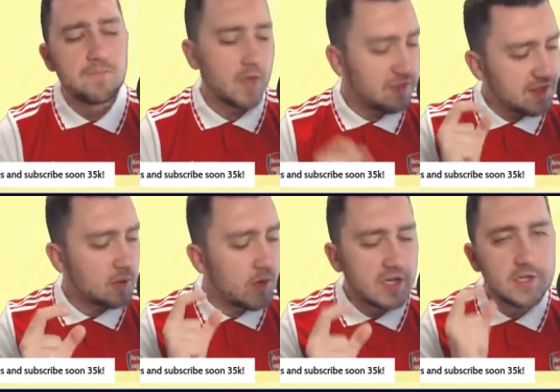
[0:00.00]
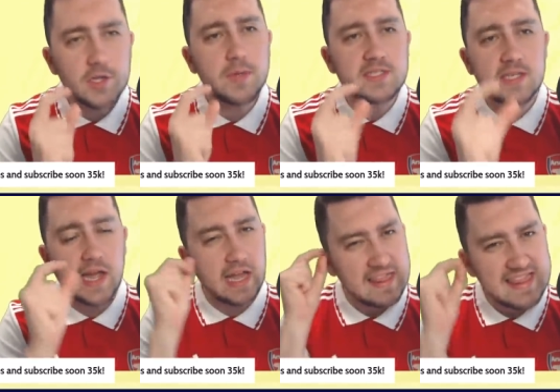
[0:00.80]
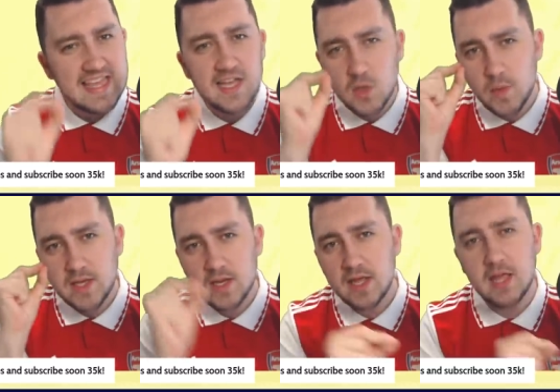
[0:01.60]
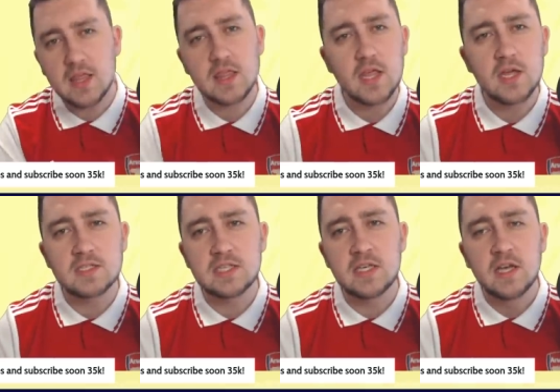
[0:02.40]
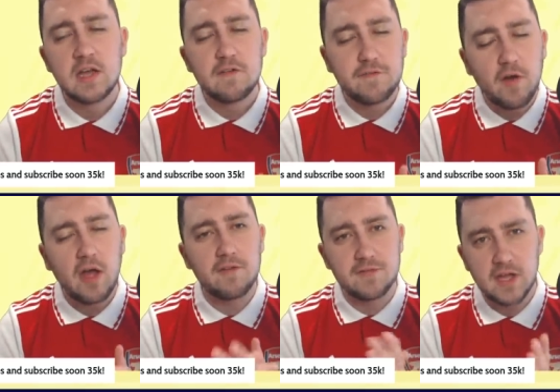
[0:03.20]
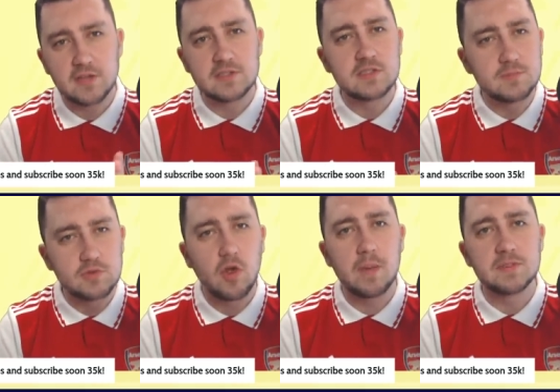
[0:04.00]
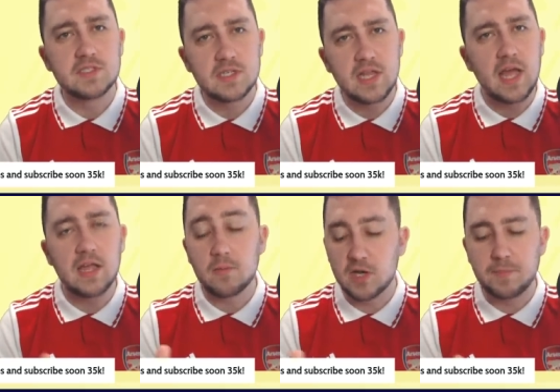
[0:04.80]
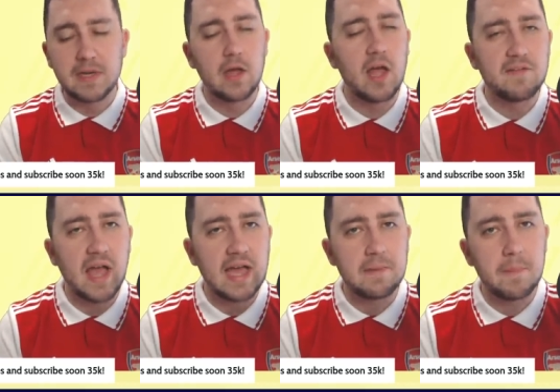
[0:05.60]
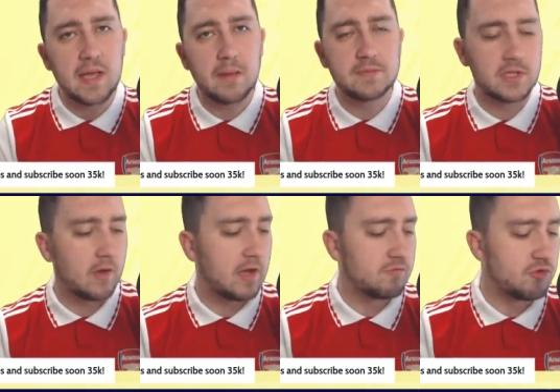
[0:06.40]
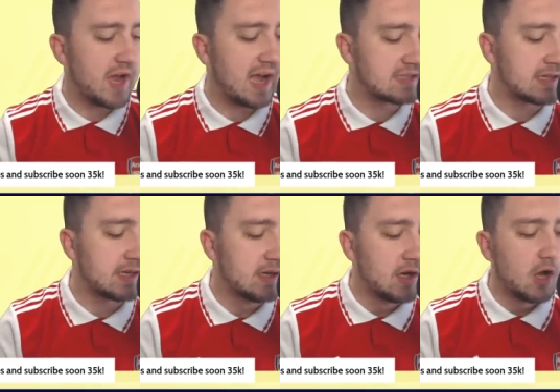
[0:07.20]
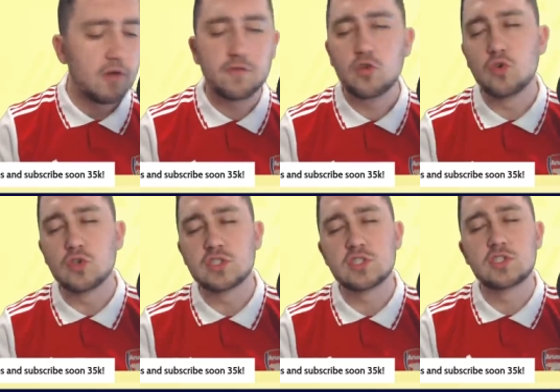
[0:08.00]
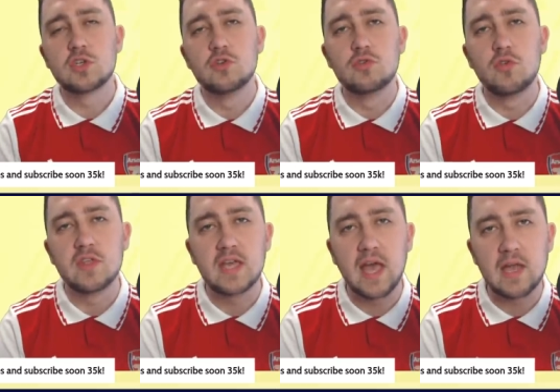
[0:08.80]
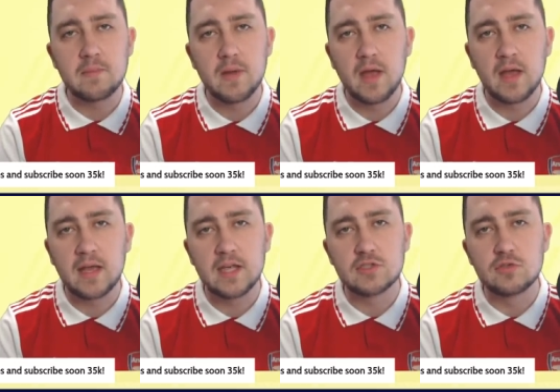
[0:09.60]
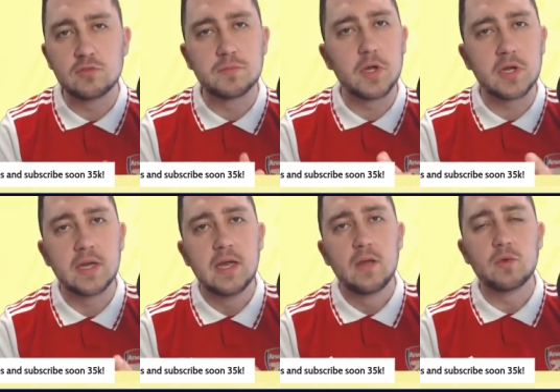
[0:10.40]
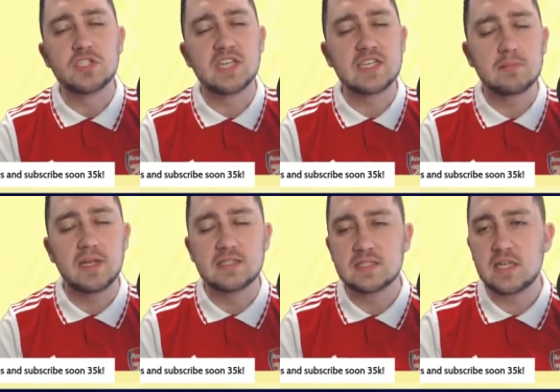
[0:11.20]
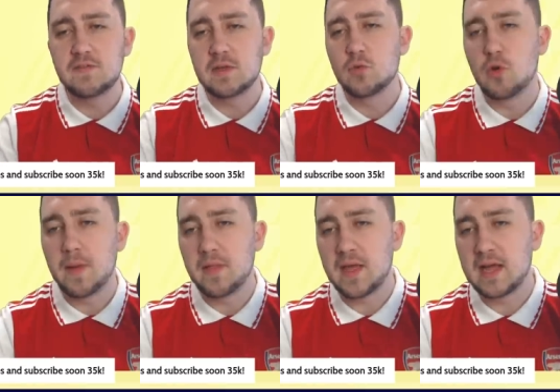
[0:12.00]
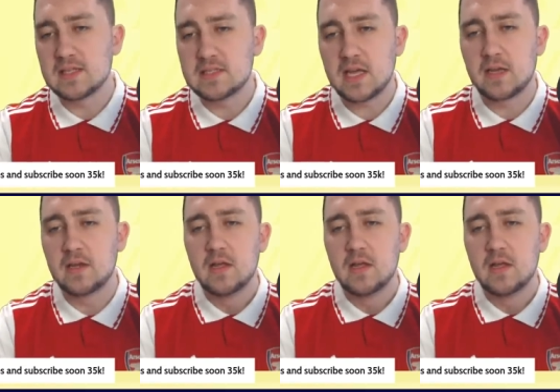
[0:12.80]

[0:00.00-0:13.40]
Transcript: I think we can do it today. I think we can hit 35,000 subscribers today. I'm going to be live at 8 p.m. tonight reacting of course, to the game uh, against Nuremberg, which takes place this evening. More about that in a second.